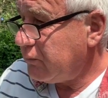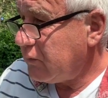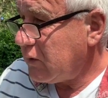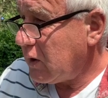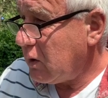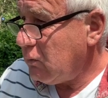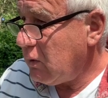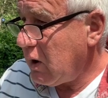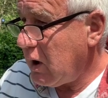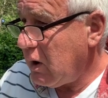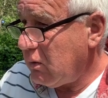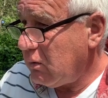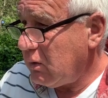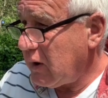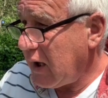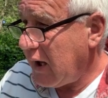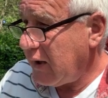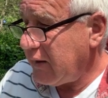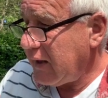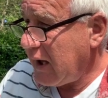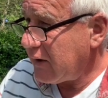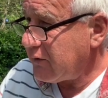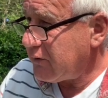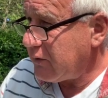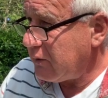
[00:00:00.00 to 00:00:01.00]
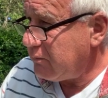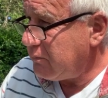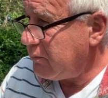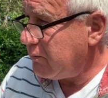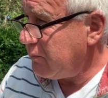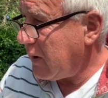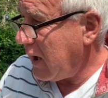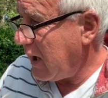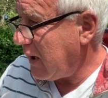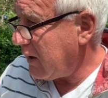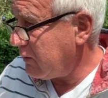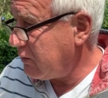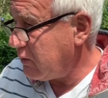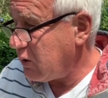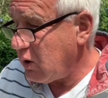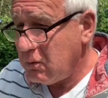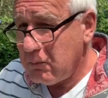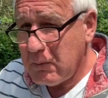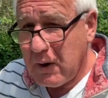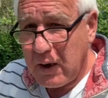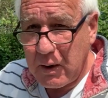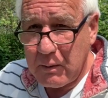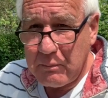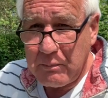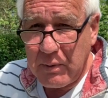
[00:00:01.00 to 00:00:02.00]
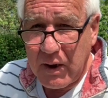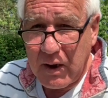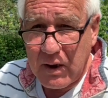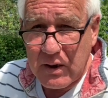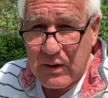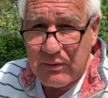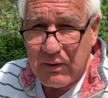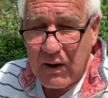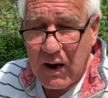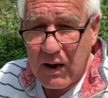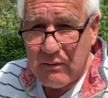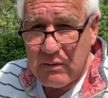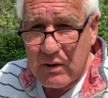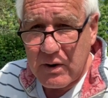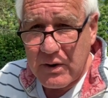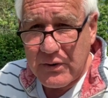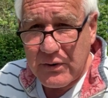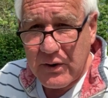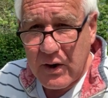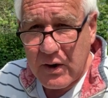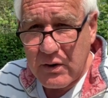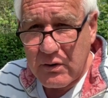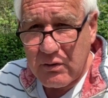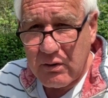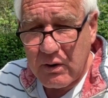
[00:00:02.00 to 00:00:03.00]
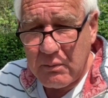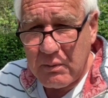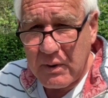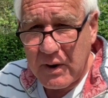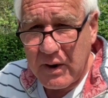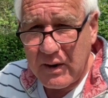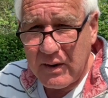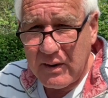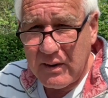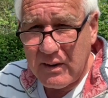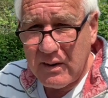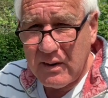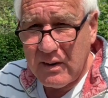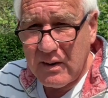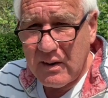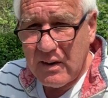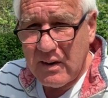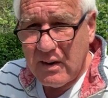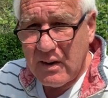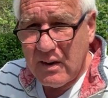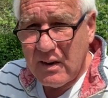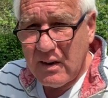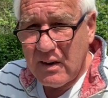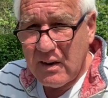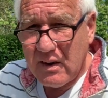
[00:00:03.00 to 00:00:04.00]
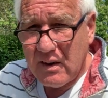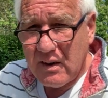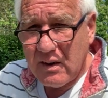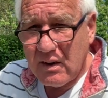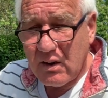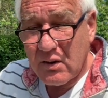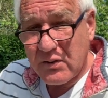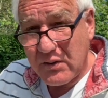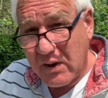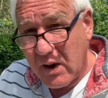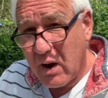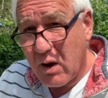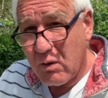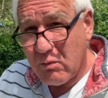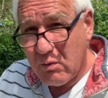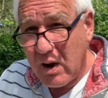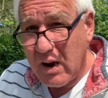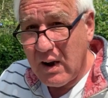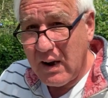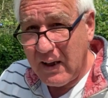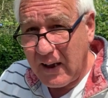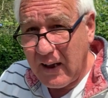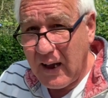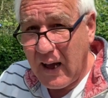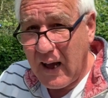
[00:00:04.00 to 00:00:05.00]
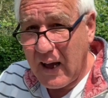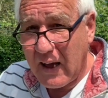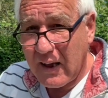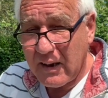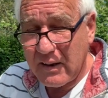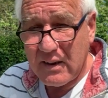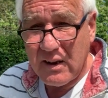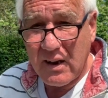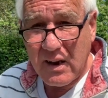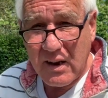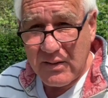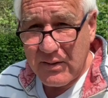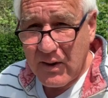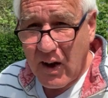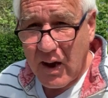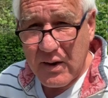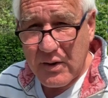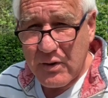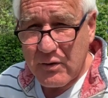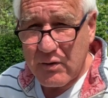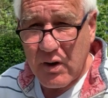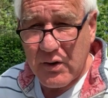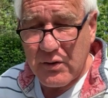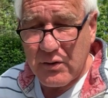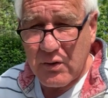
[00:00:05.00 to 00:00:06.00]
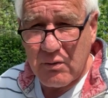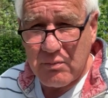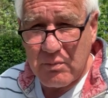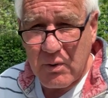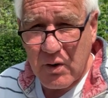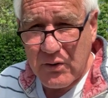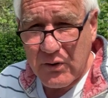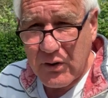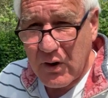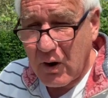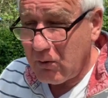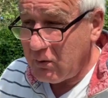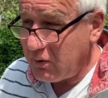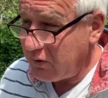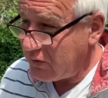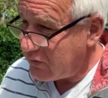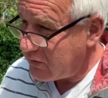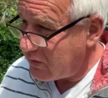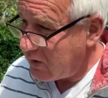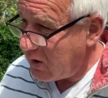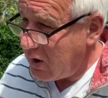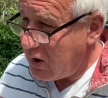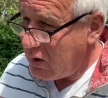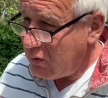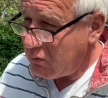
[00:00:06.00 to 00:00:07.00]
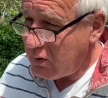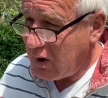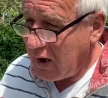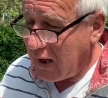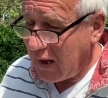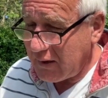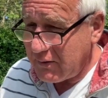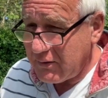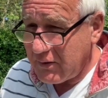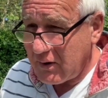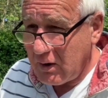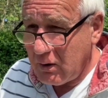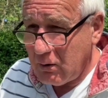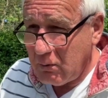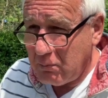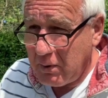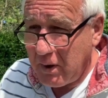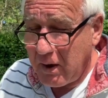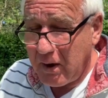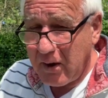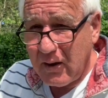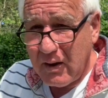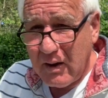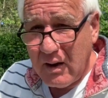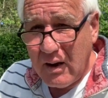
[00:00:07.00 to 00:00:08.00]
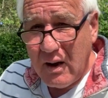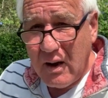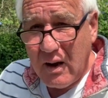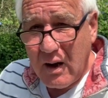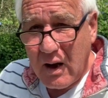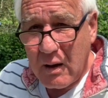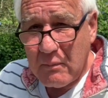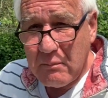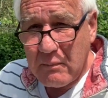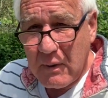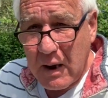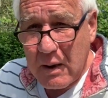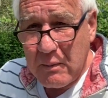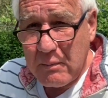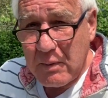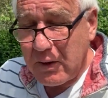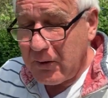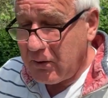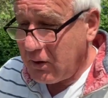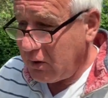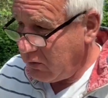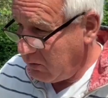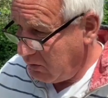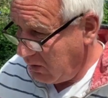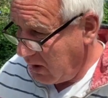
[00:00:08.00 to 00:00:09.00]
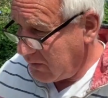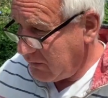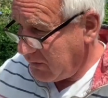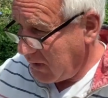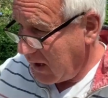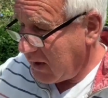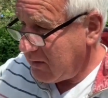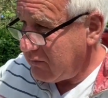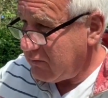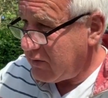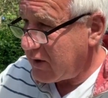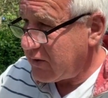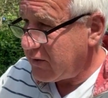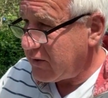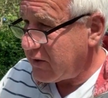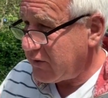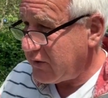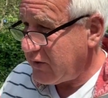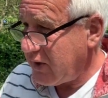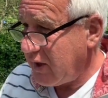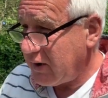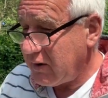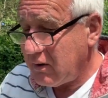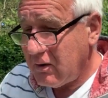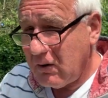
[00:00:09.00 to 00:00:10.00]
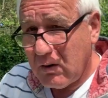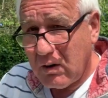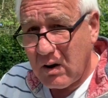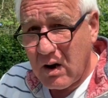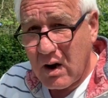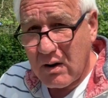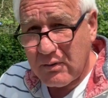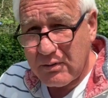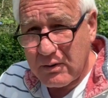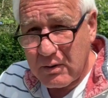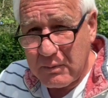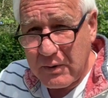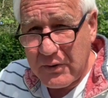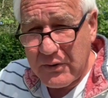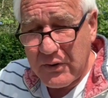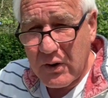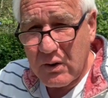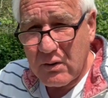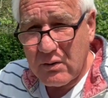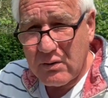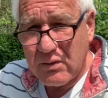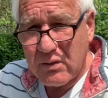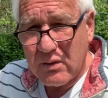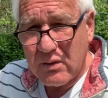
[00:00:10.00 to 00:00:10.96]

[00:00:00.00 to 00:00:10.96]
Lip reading: well, that would do me the biggest favour of the century, wouldn't it? Because then I really can take the stress off my shoulders, relax a little bit, and maybe do, as that investor said, look after myself.